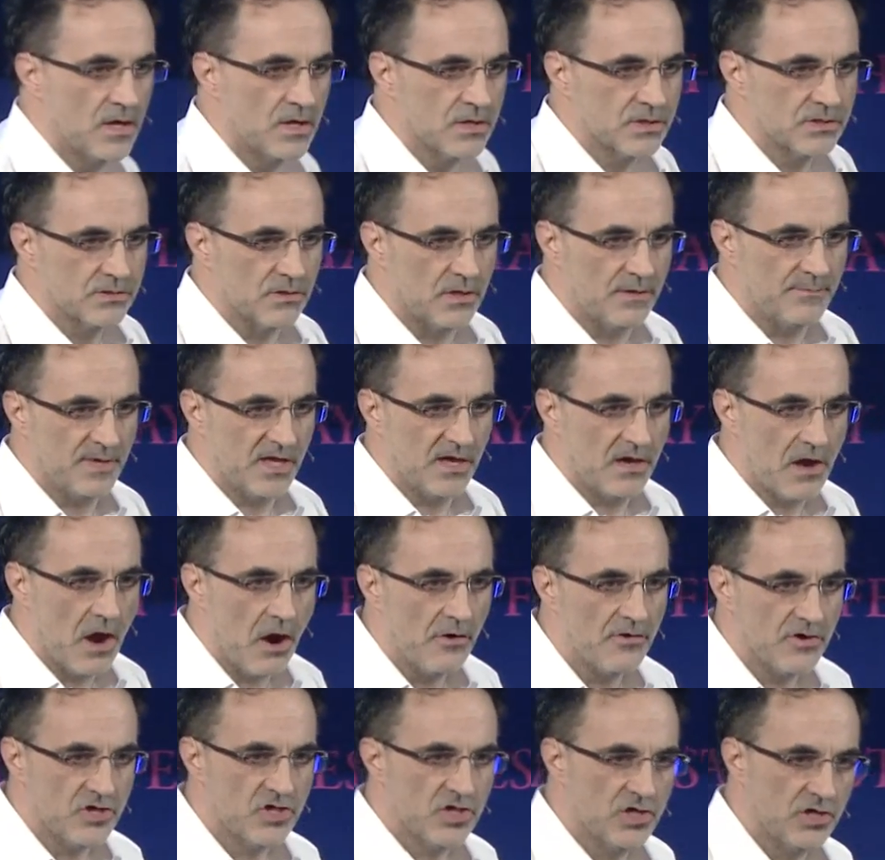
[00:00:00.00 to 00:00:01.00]
So I'm
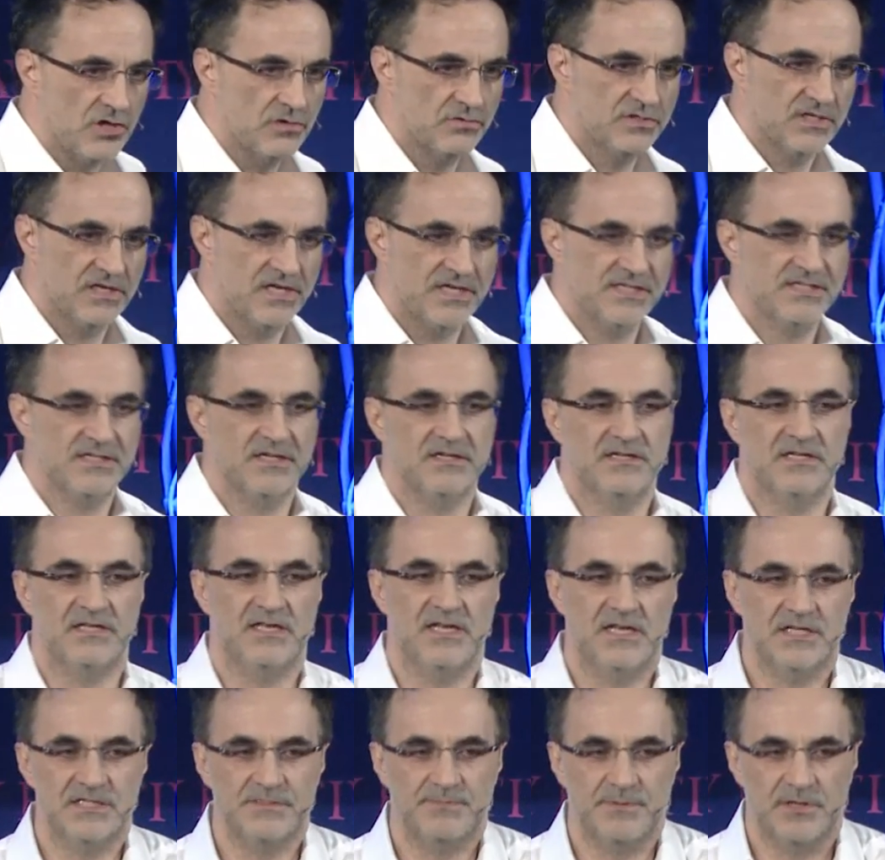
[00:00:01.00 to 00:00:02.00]
encouraging you to listen to
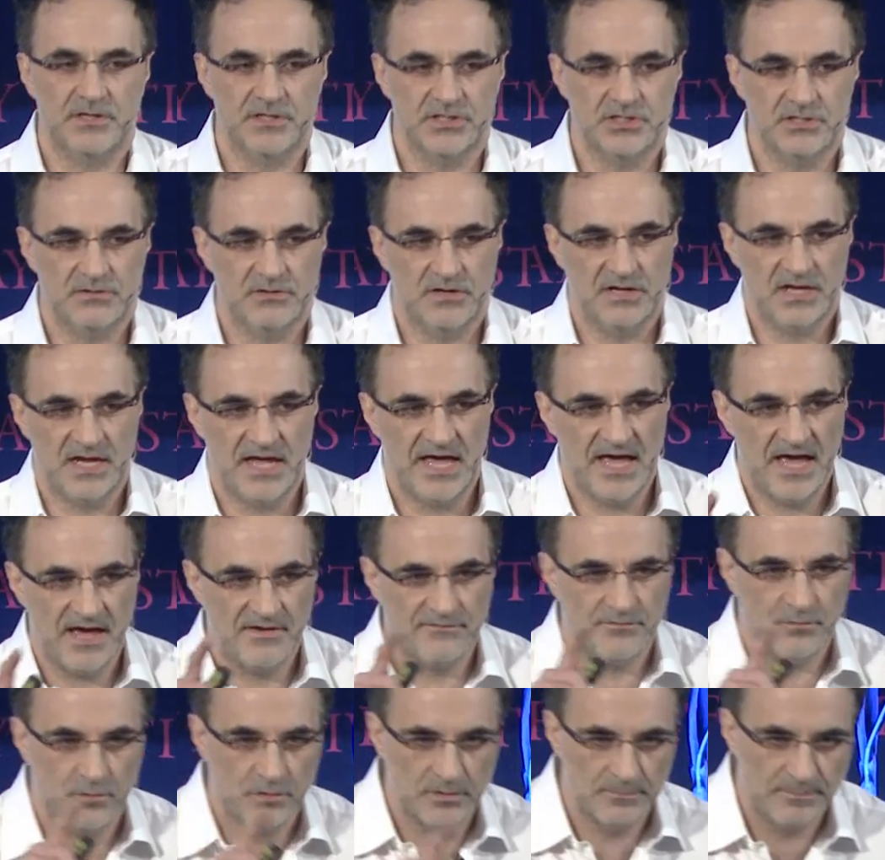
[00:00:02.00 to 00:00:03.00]
this, because you only
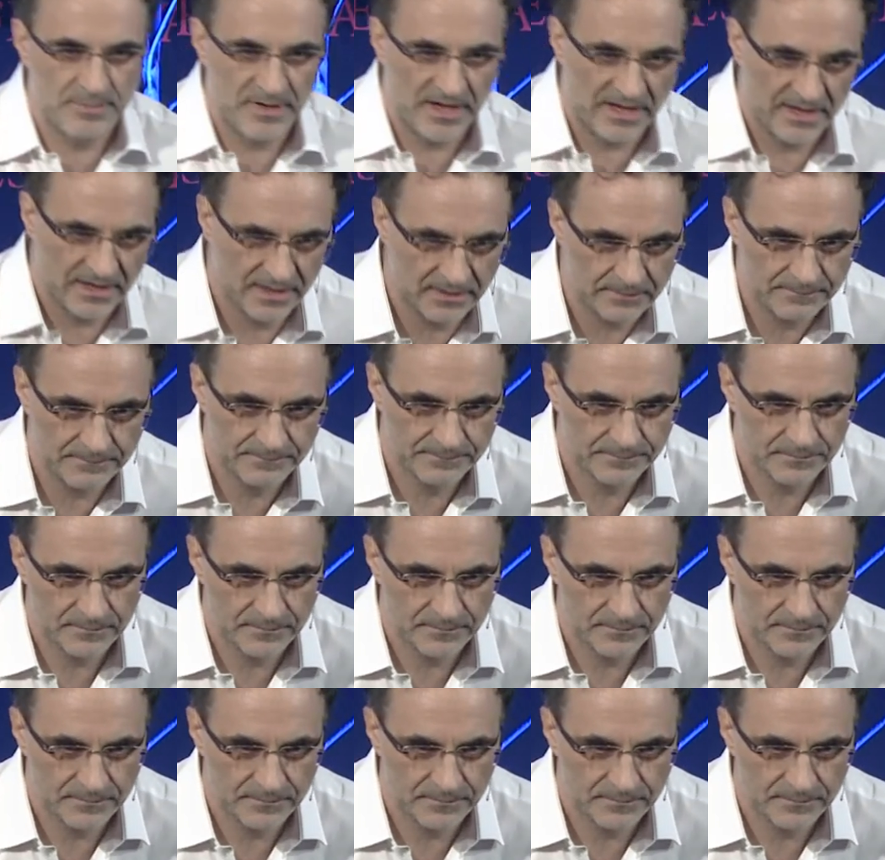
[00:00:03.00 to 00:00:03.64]
have one planet.